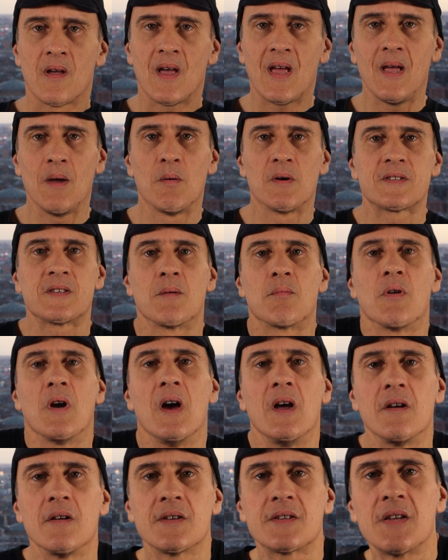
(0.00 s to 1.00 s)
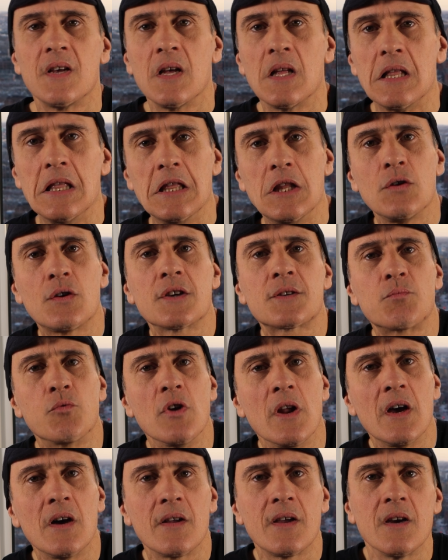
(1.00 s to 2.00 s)
Hey, what's up, riders? Lucas
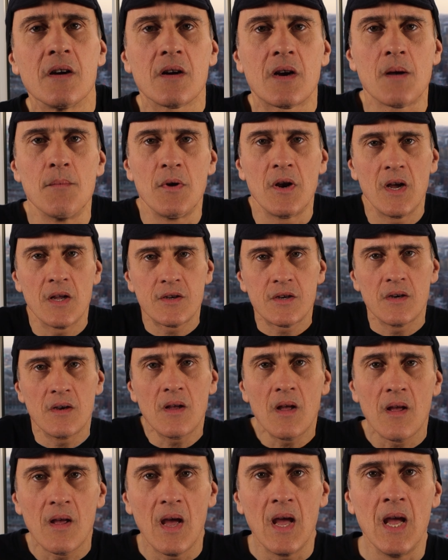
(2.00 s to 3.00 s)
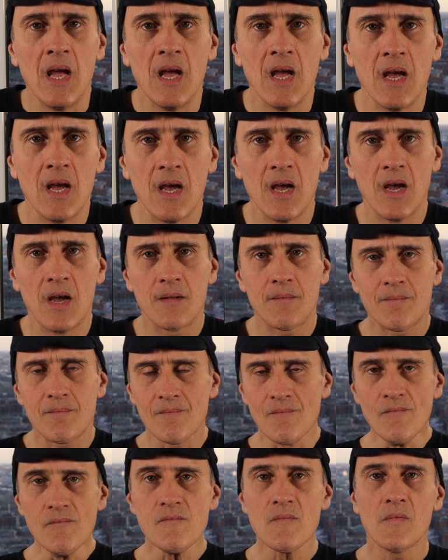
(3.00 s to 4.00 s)
Brunelle here coming at you. And
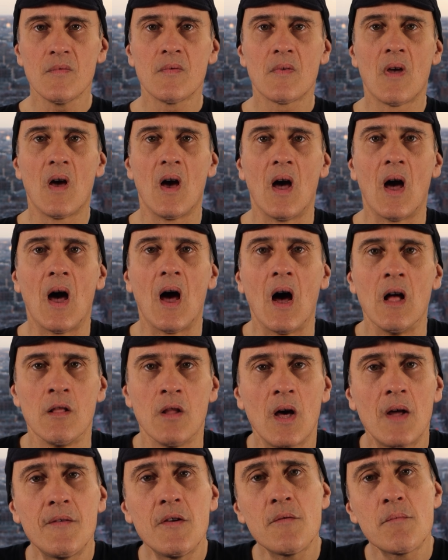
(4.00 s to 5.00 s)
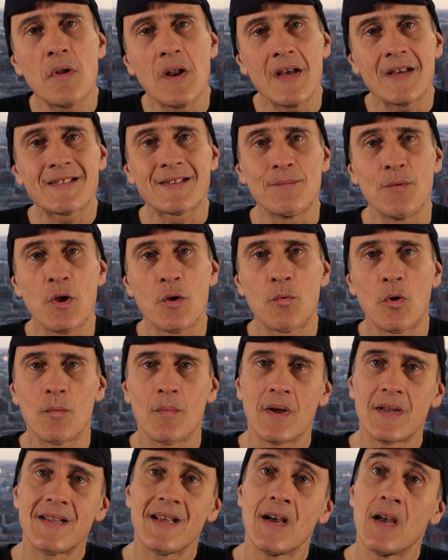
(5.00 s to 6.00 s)
a lot of you have been asking me about
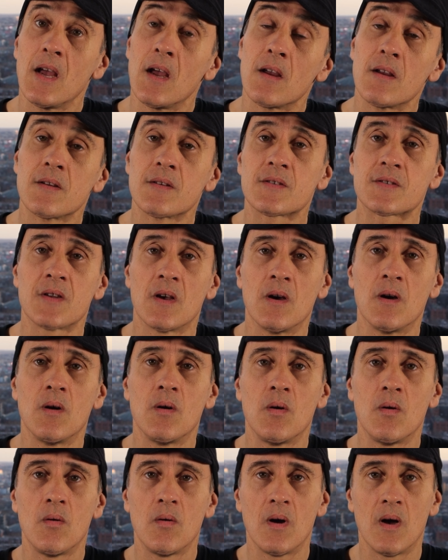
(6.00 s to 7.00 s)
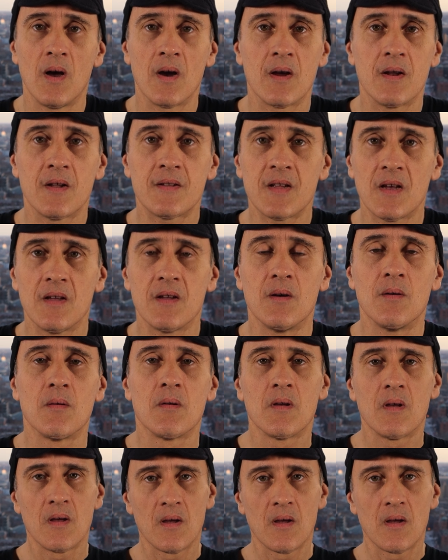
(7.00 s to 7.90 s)
my diet. So I'm going to tell you.